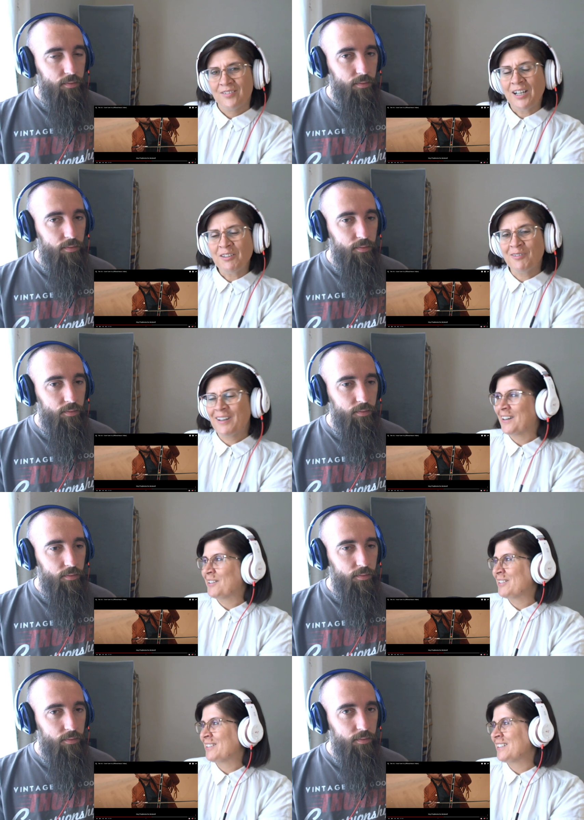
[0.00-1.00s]
Speaker 1: I do like
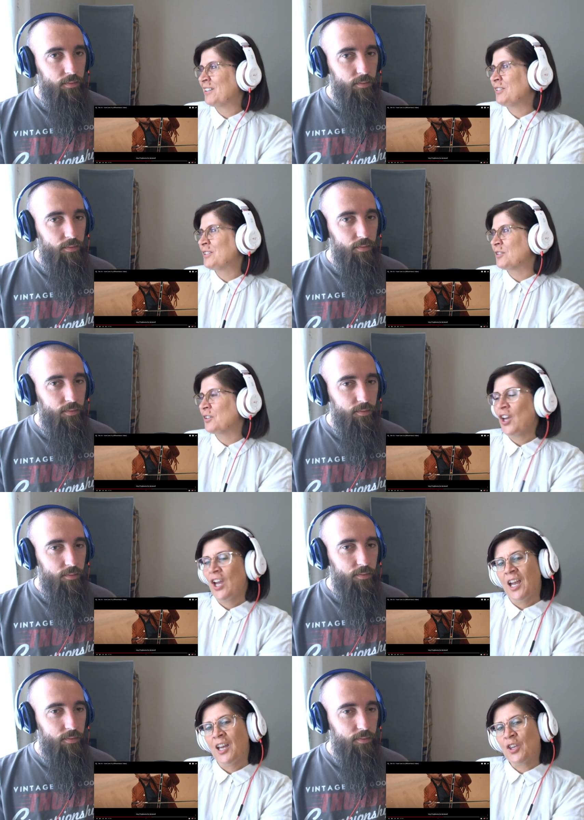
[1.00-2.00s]
how they sound. It's a,
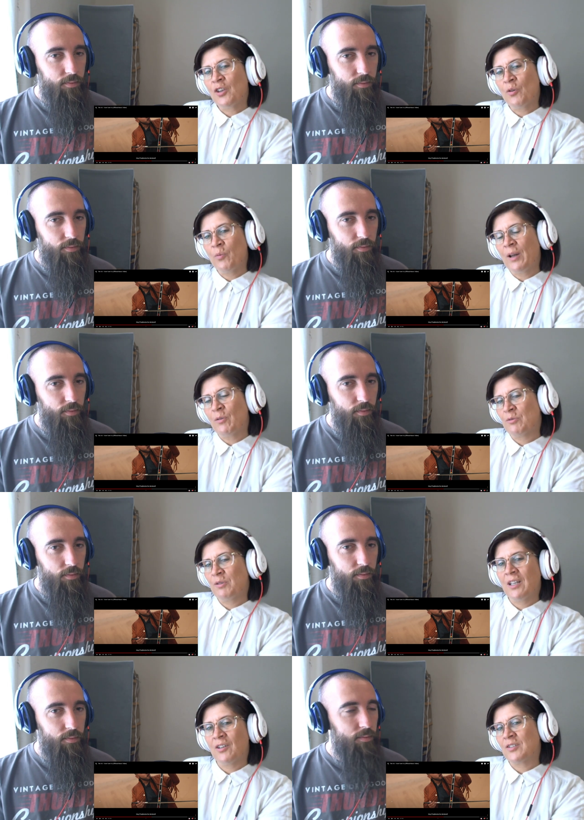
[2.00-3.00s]
you know, when I was
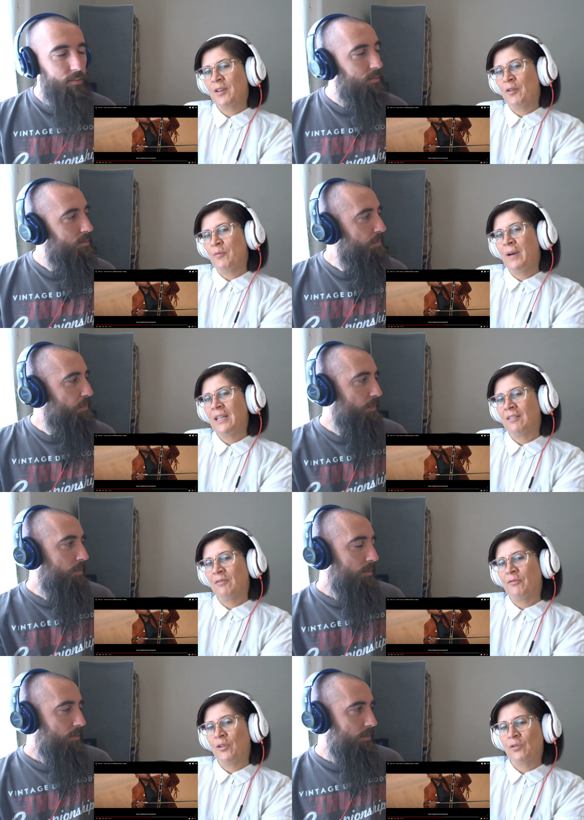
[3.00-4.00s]
reading, I was like, oh, metal
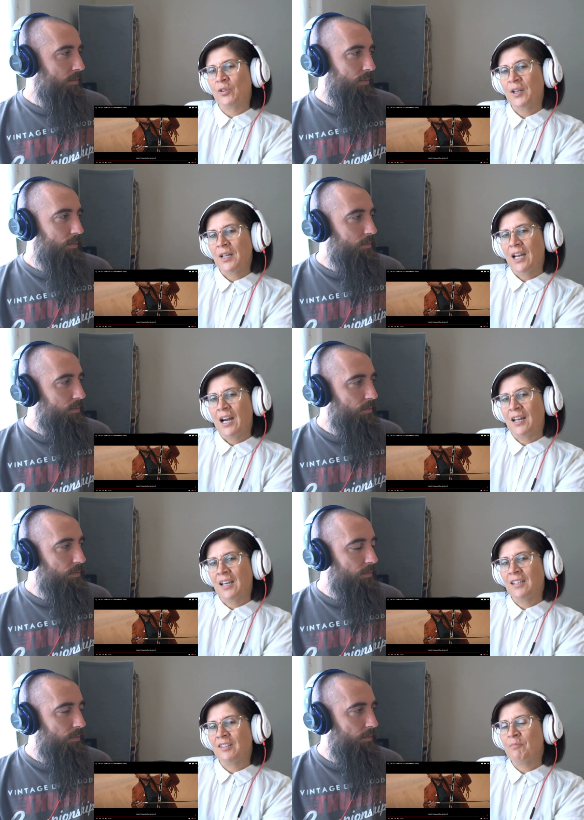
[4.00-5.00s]
folk. I
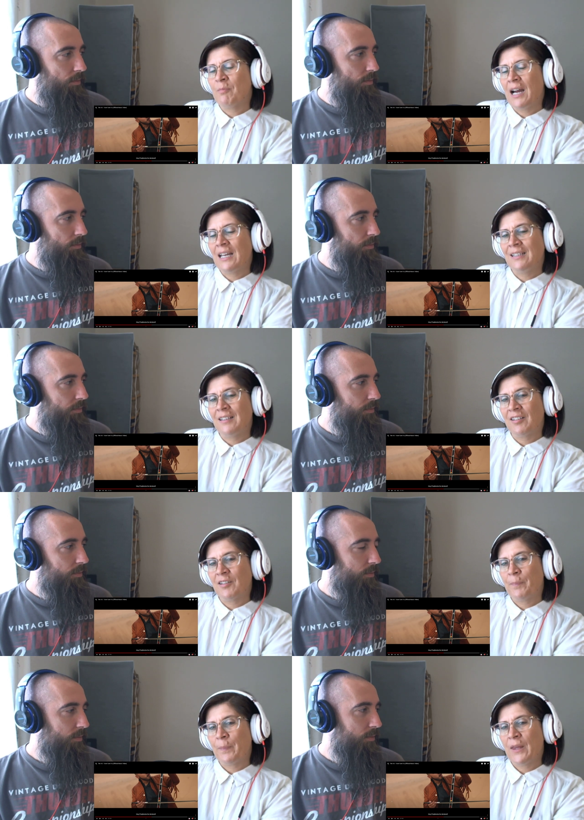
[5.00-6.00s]
had in mind,
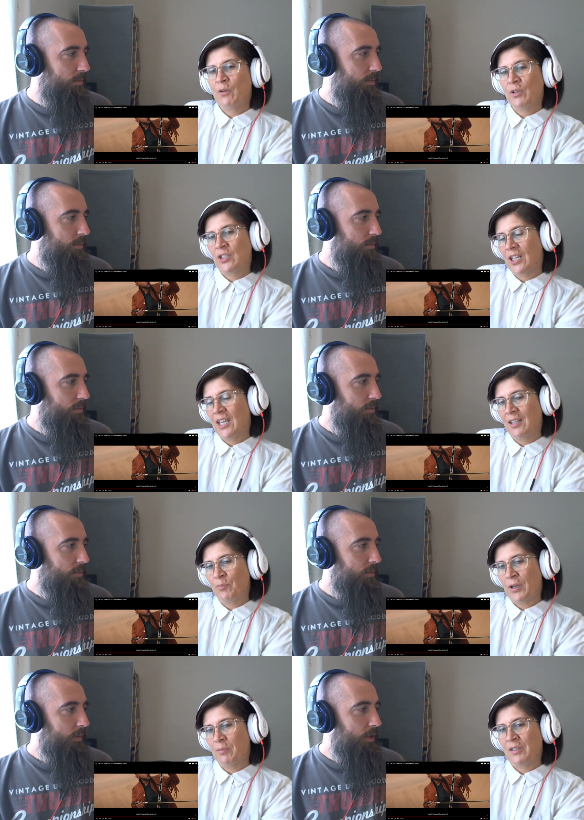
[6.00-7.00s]
which again
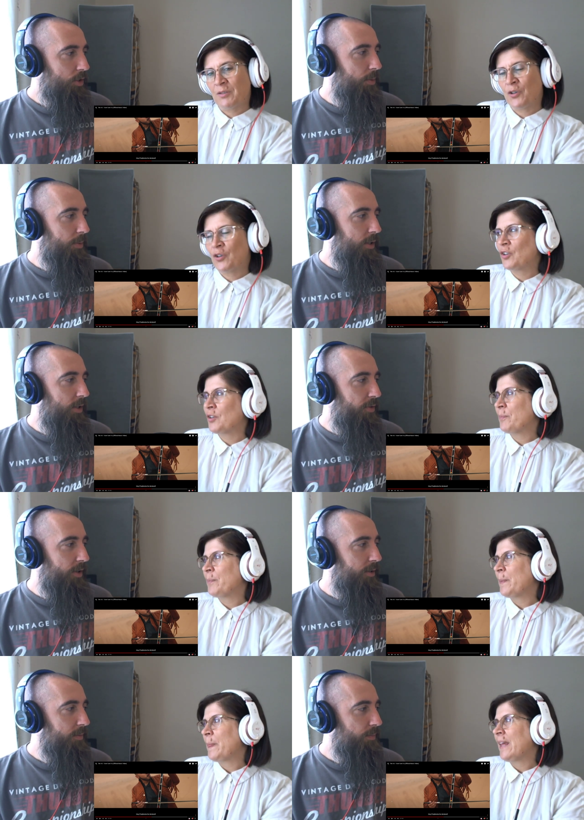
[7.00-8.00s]
probably is Something wrong.
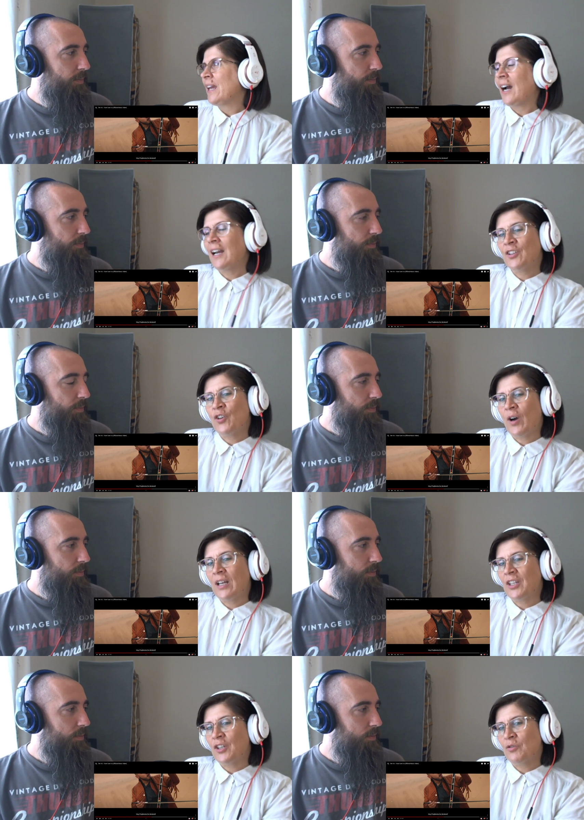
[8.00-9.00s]
different. I no,
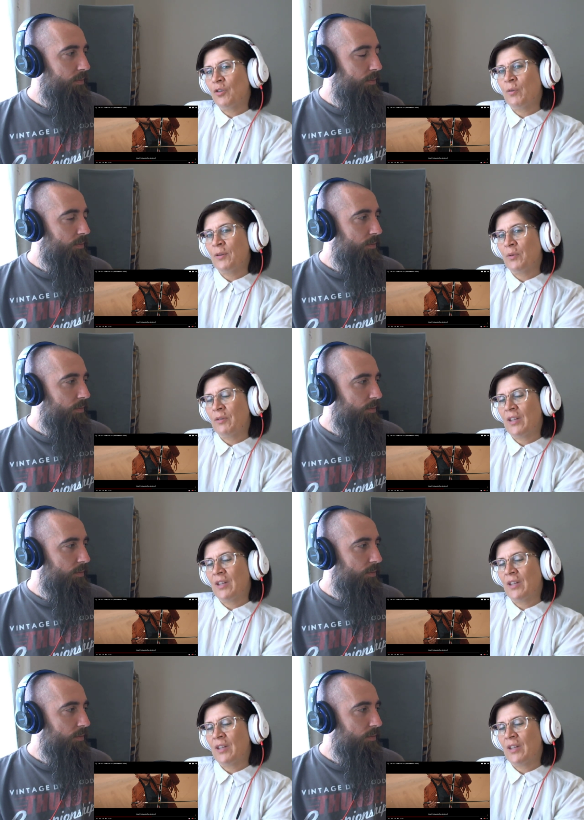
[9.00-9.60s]
I you know when we've